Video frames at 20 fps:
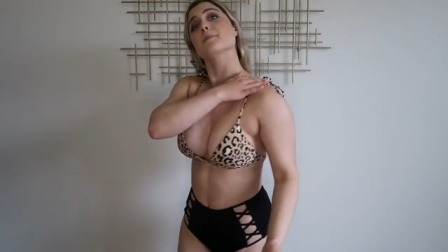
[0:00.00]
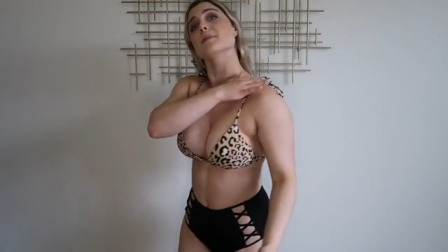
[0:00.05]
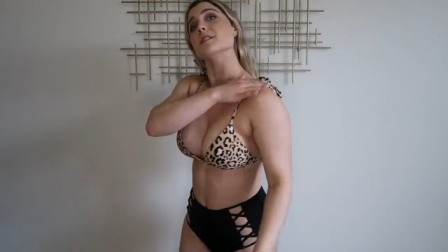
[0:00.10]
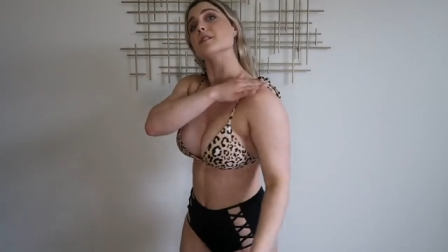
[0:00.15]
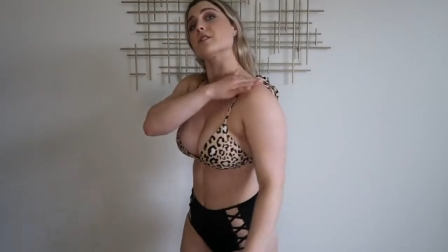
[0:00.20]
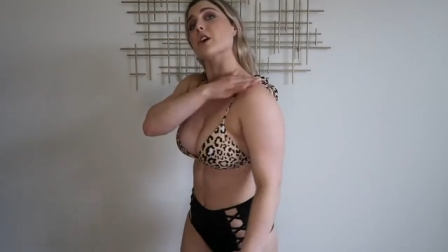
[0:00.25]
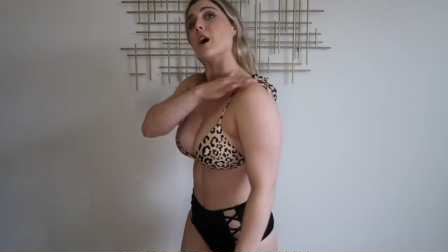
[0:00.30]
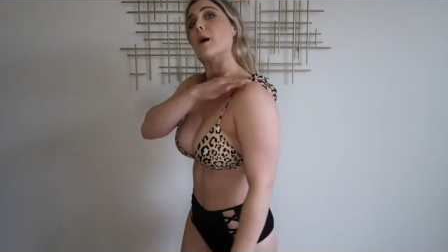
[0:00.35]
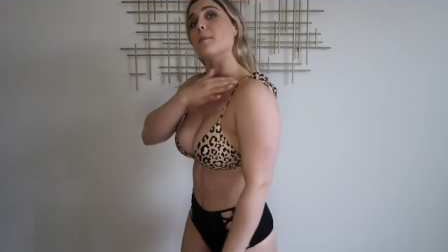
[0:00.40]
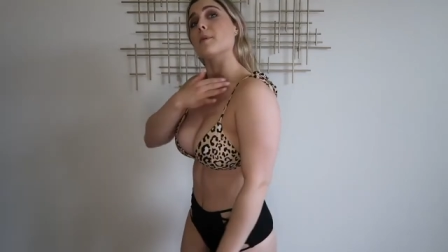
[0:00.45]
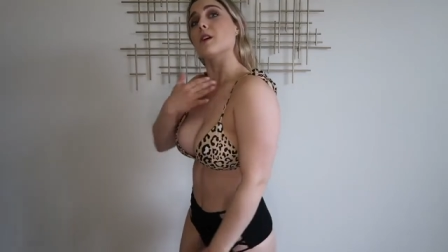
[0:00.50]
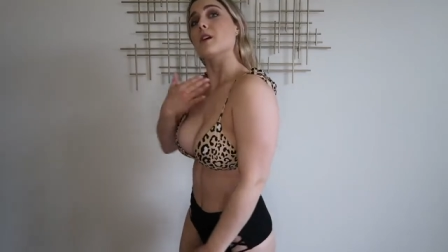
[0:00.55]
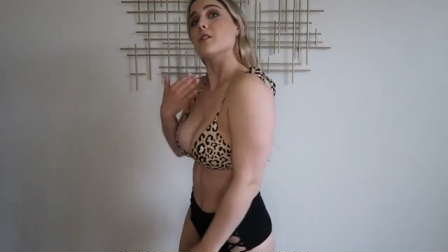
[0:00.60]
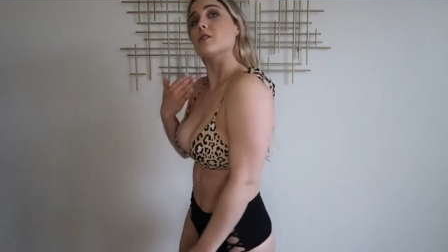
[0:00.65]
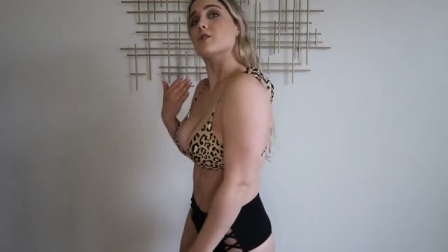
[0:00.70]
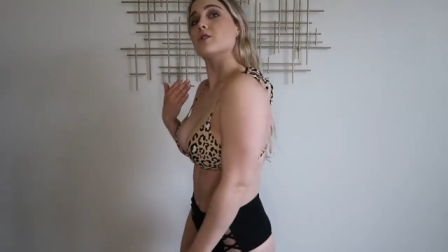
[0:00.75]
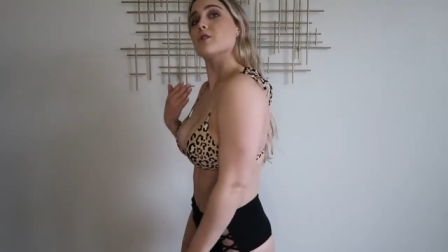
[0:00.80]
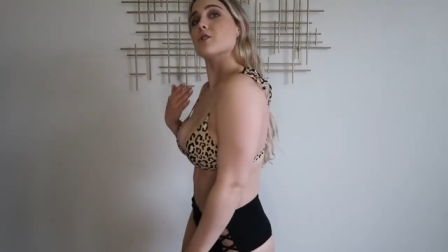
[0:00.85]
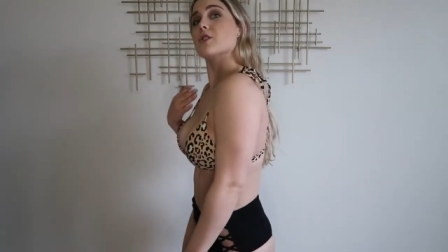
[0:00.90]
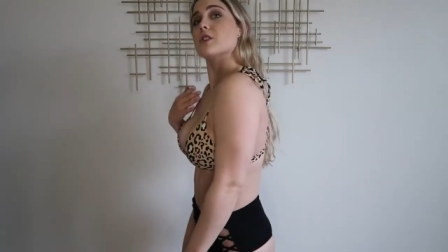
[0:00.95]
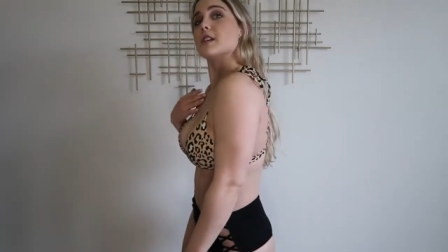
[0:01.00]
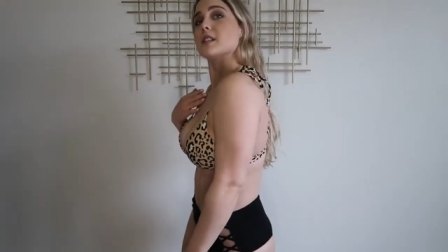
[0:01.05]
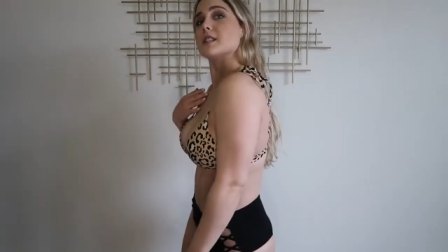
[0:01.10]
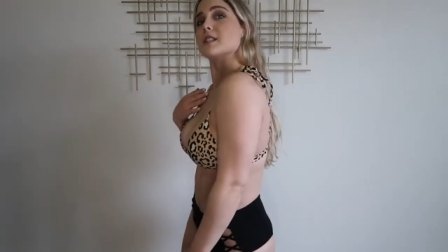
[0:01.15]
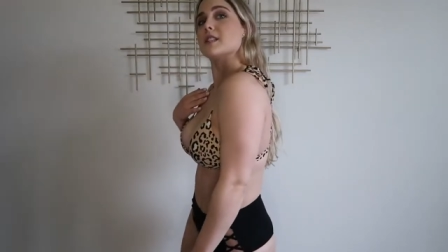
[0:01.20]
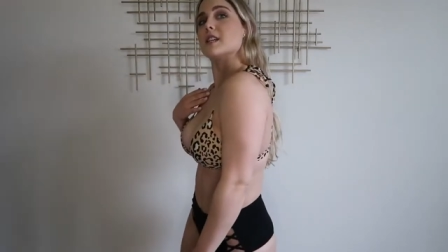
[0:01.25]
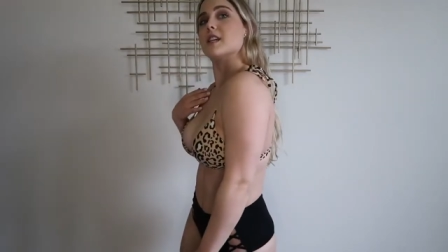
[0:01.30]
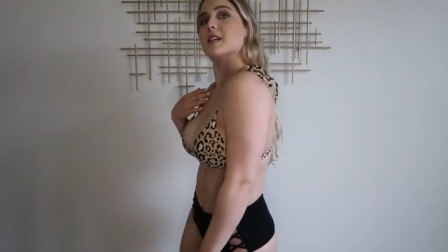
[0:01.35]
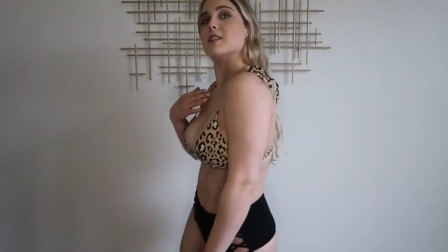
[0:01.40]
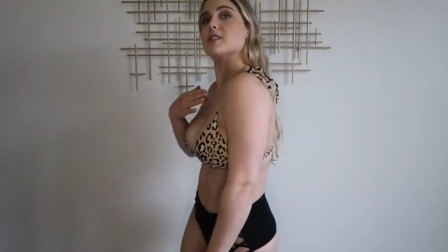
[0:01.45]
up at the top here so you can
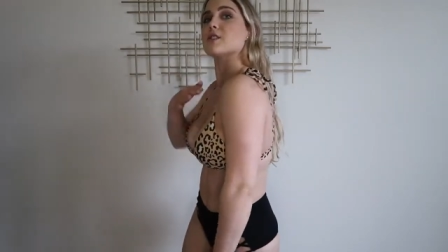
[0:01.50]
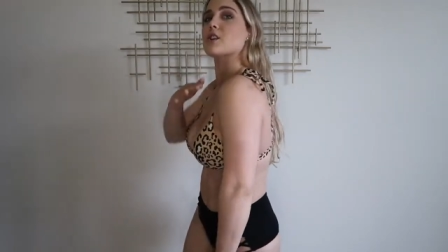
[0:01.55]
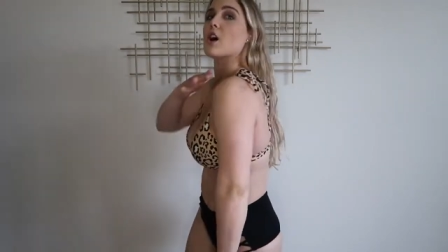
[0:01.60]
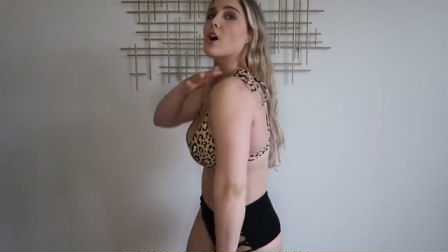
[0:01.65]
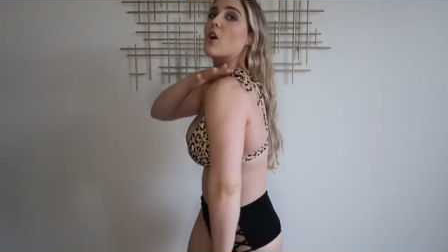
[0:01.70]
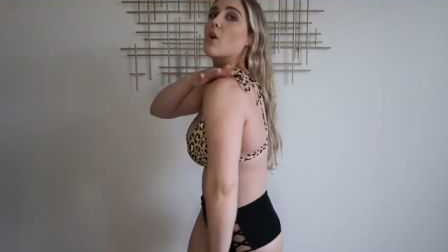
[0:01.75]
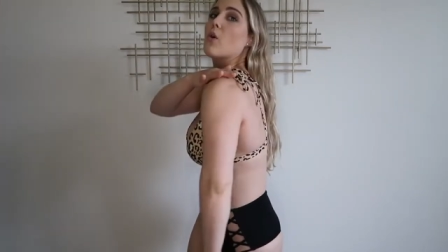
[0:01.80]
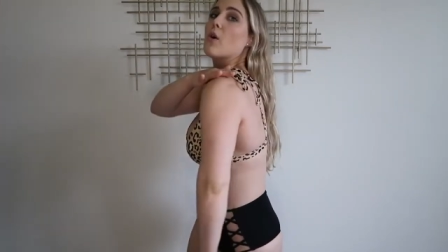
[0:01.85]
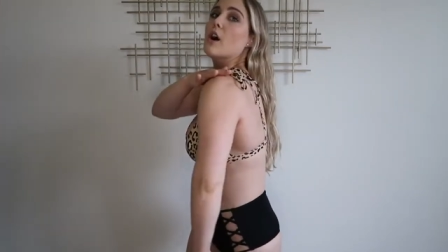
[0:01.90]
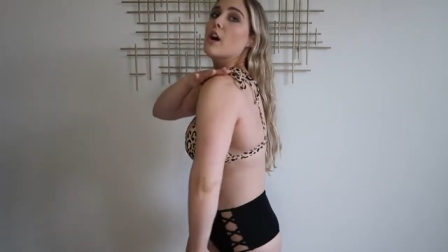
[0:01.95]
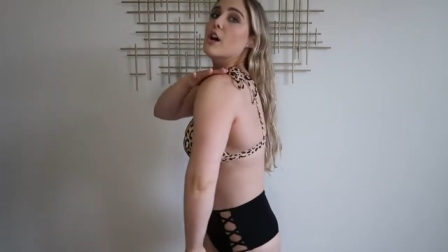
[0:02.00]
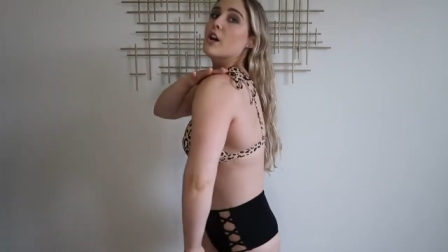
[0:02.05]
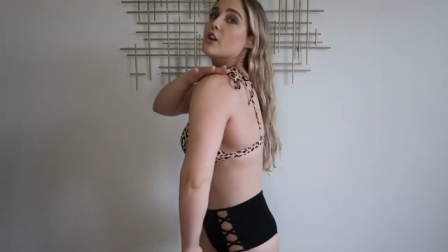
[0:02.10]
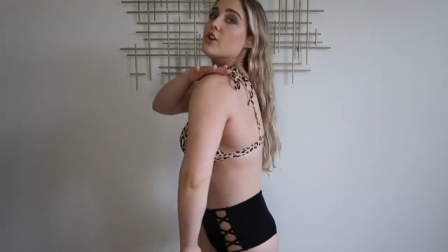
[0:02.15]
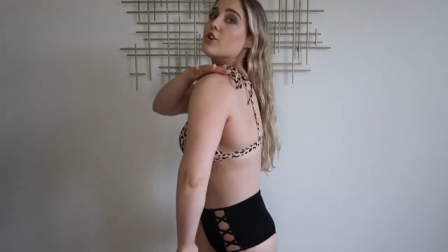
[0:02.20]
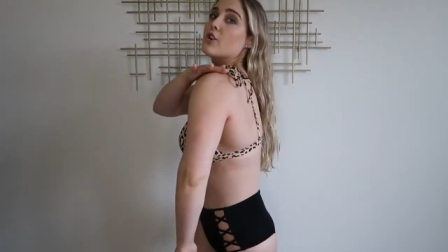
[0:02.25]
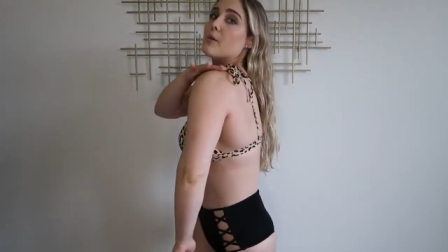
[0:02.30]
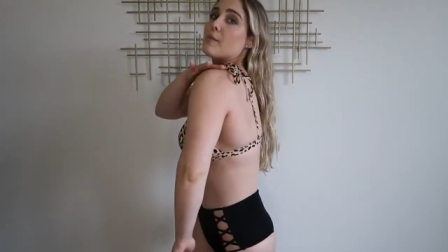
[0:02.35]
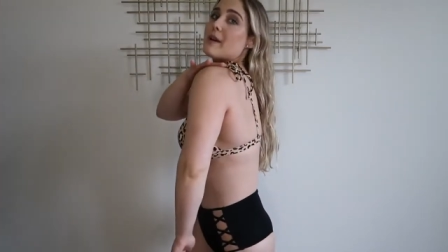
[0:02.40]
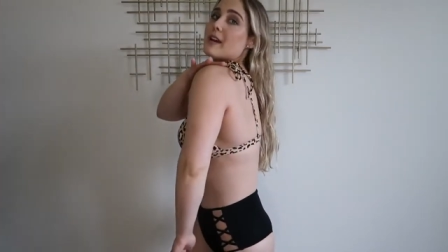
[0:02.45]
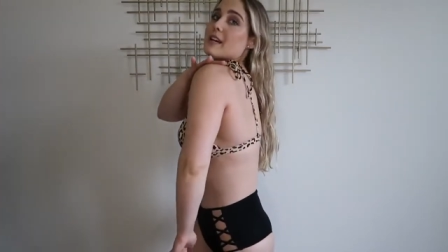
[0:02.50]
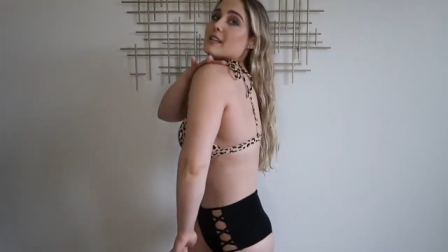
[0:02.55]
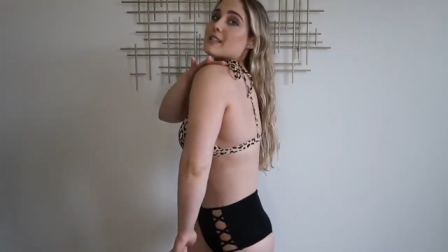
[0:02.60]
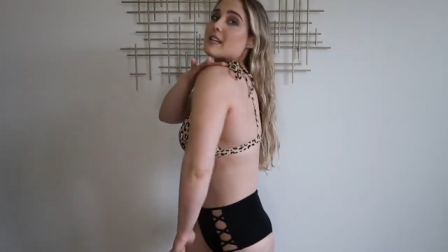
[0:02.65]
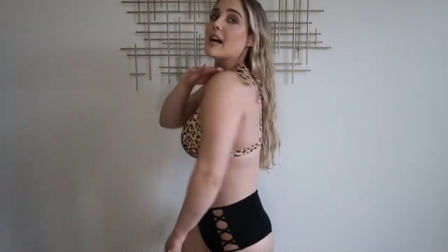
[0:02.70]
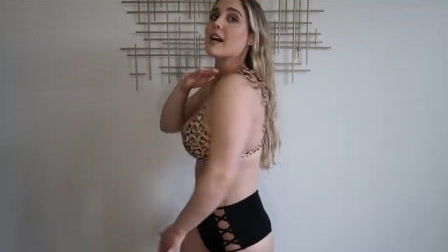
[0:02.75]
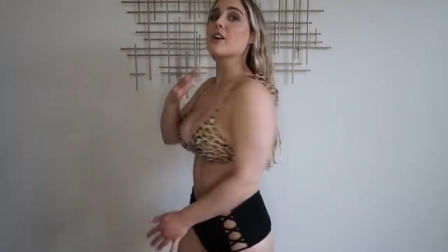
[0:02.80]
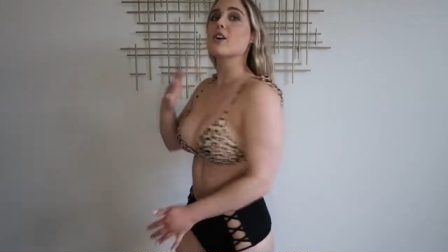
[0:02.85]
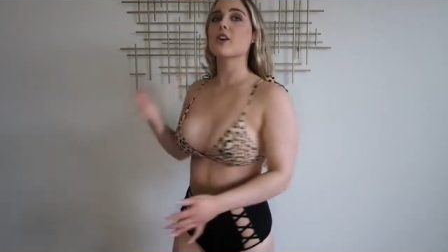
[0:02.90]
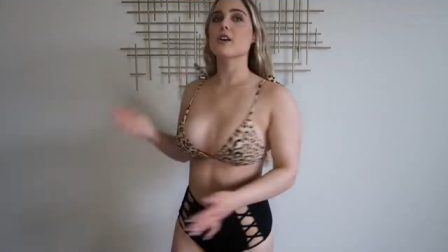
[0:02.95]
see, so you can make it
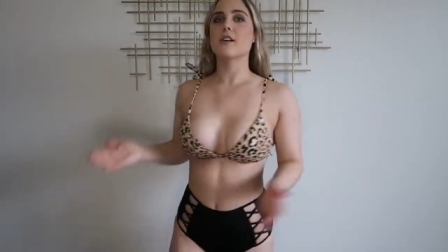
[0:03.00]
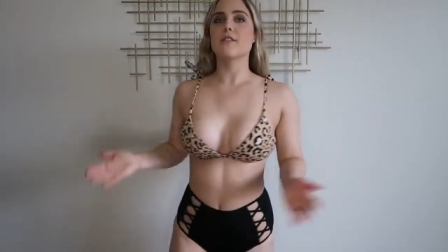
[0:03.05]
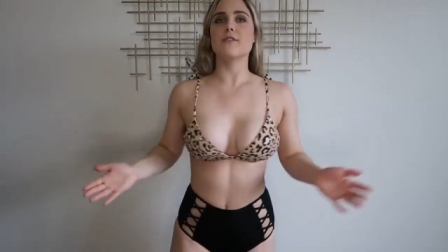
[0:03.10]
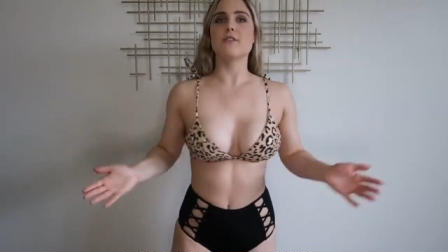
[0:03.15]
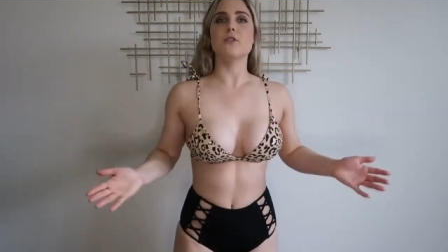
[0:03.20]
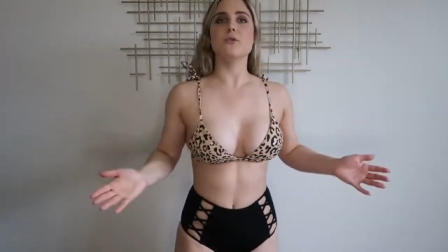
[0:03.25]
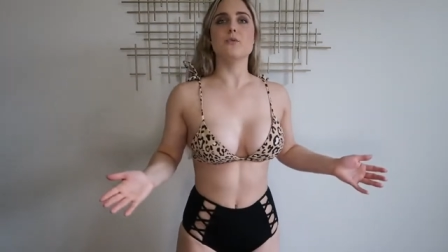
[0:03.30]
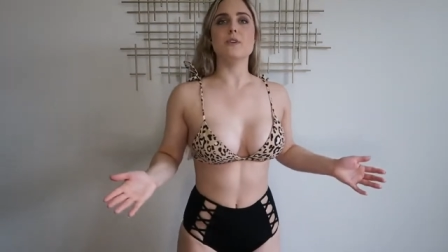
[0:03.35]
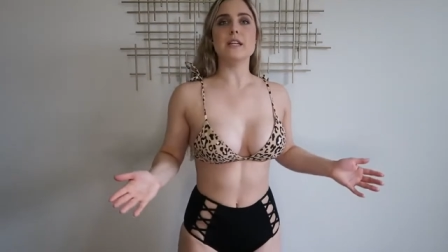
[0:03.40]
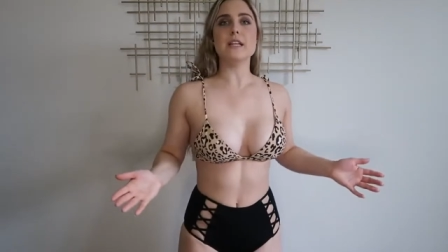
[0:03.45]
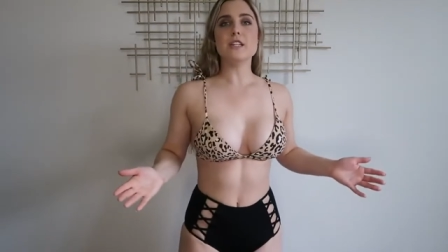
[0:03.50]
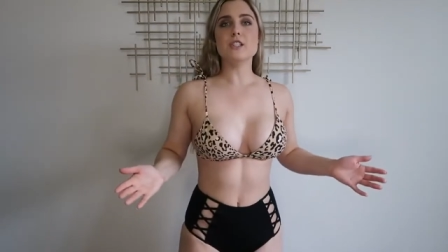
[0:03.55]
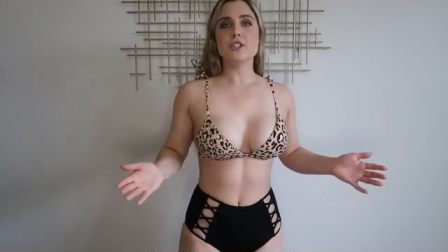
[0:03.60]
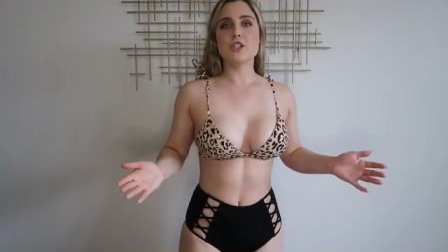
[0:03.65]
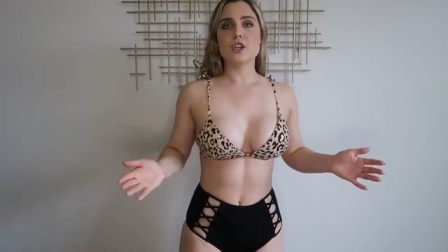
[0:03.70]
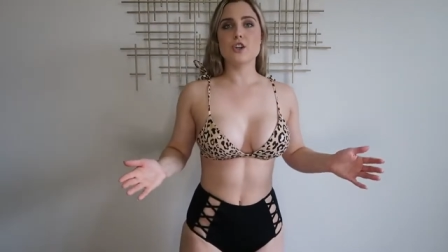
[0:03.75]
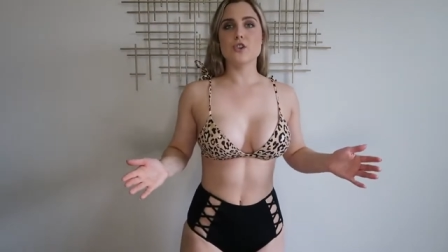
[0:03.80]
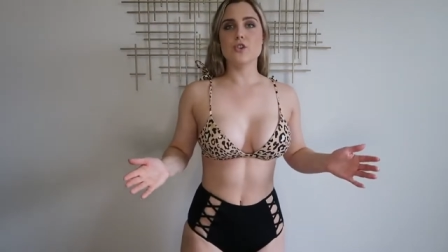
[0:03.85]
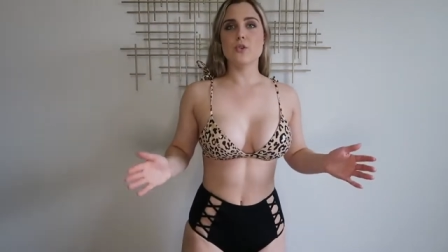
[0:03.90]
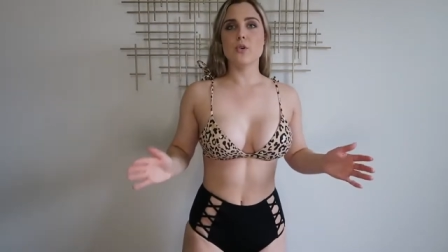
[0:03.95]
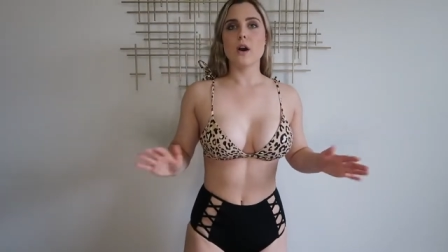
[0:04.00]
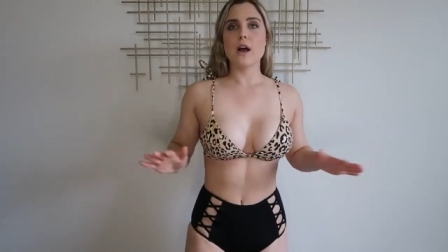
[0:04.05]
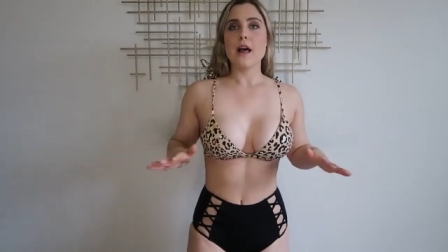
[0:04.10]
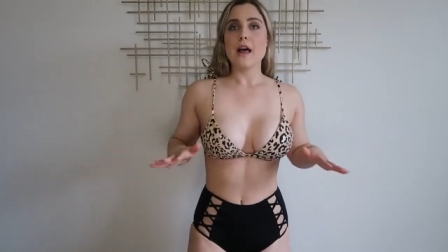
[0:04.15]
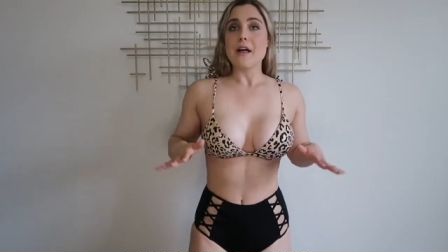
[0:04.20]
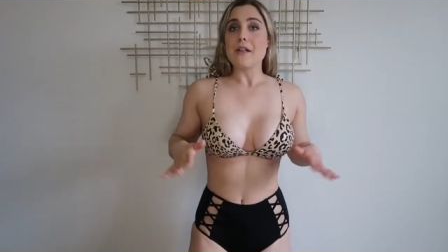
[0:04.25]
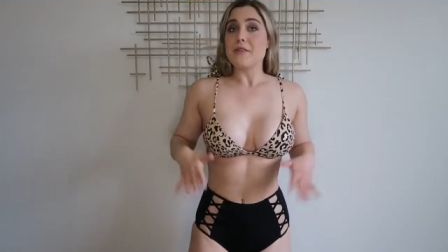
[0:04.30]
tighter if you need to.